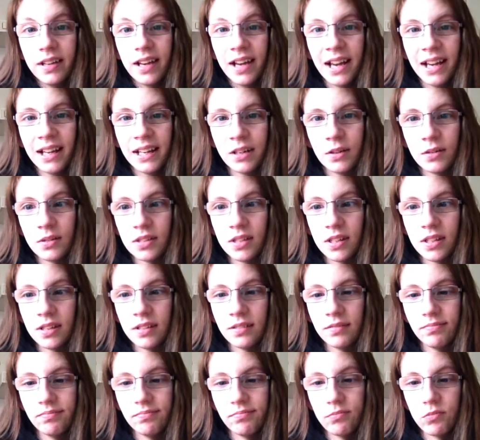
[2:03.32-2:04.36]
and it was
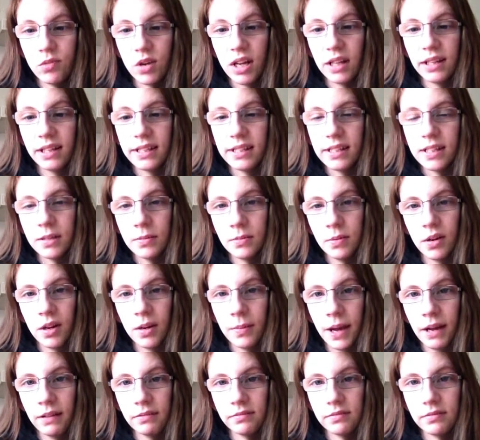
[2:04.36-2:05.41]
a realistic book
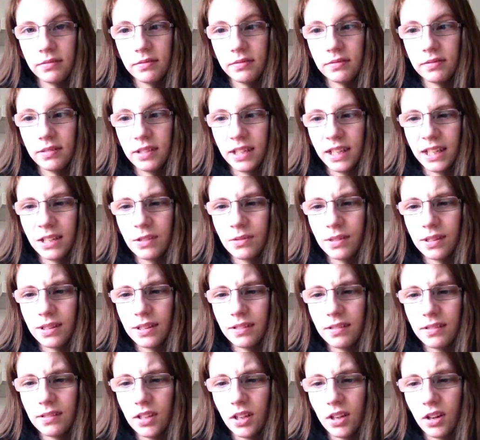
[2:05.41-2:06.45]
about kids with,
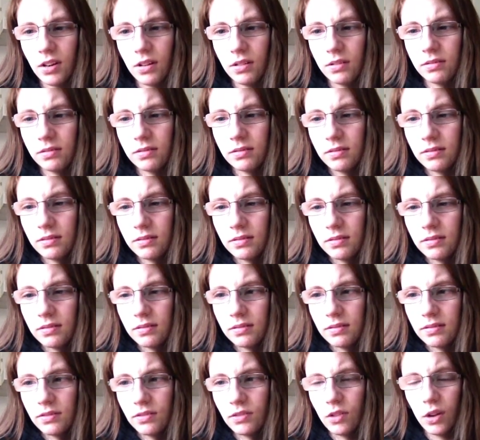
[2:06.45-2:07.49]
you know,
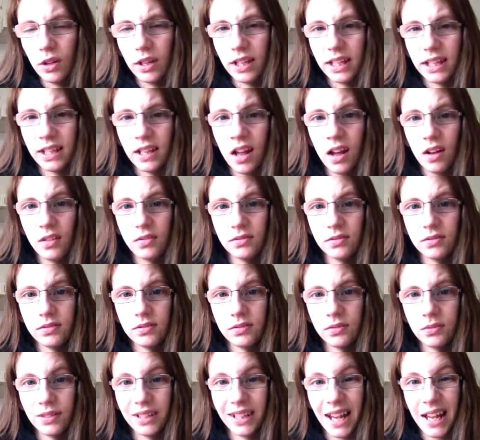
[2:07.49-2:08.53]
falling in love
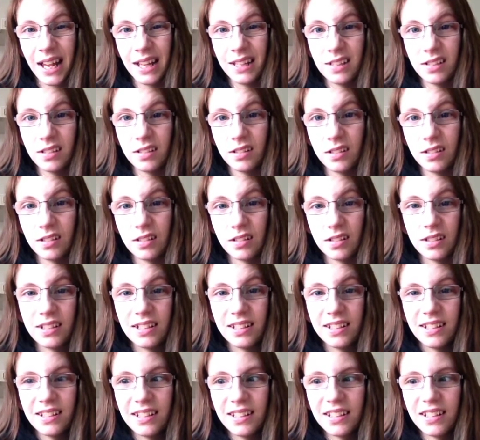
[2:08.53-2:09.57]
with cancer.
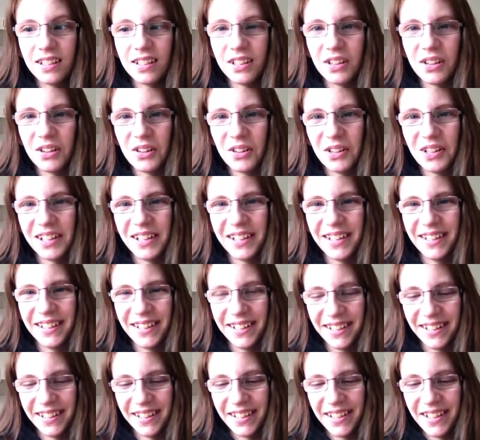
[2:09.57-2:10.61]
So,
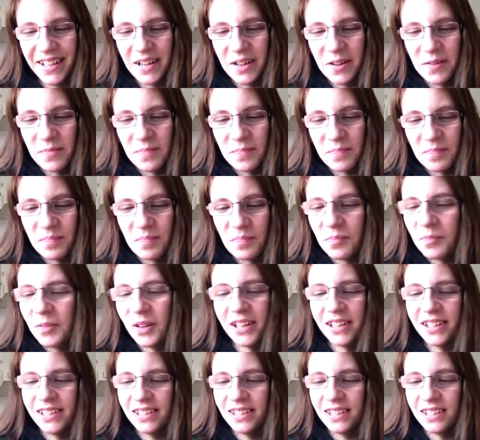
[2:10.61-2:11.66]

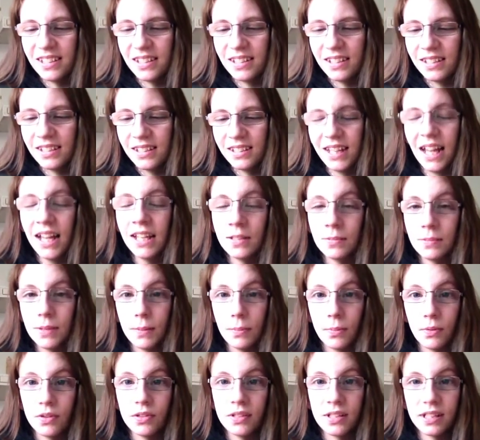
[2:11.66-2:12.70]
but that's me
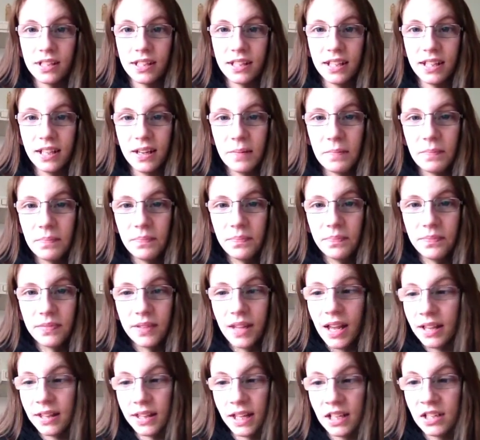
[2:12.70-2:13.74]
personally,
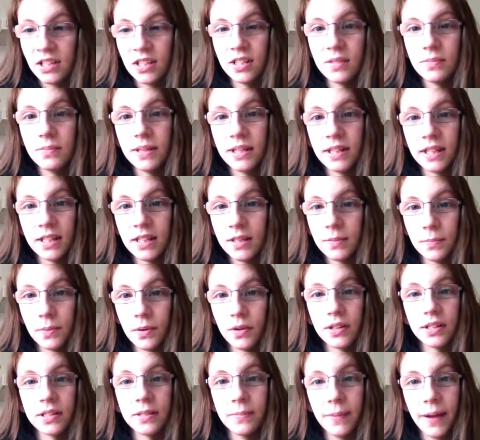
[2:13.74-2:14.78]
and that doesn't mean that the
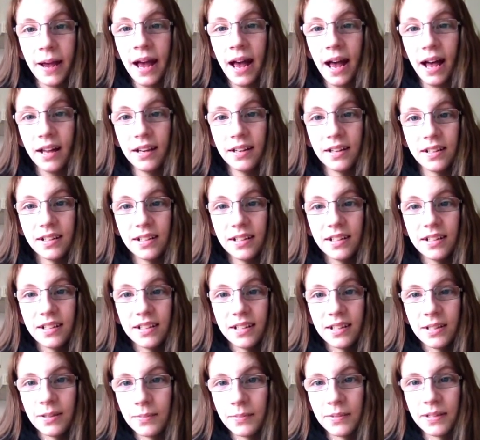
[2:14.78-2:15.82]
book is bad.
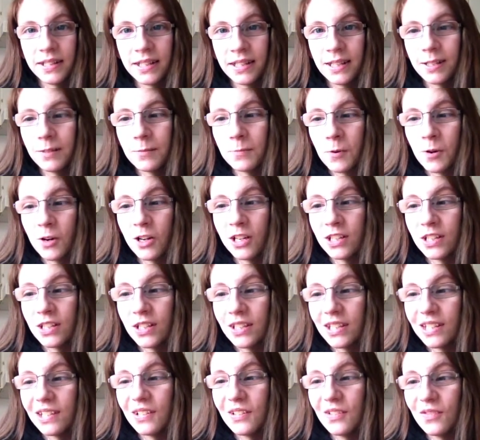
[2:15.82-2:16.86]
It means that the book
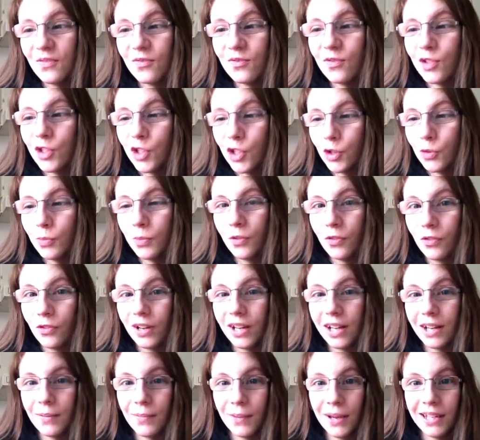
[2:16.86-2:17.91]
is super
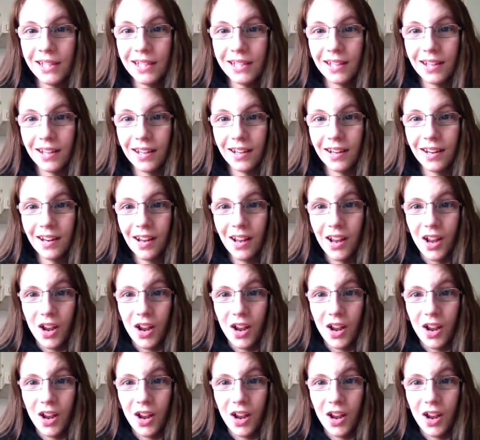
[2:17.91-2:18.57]
friggin' amazing,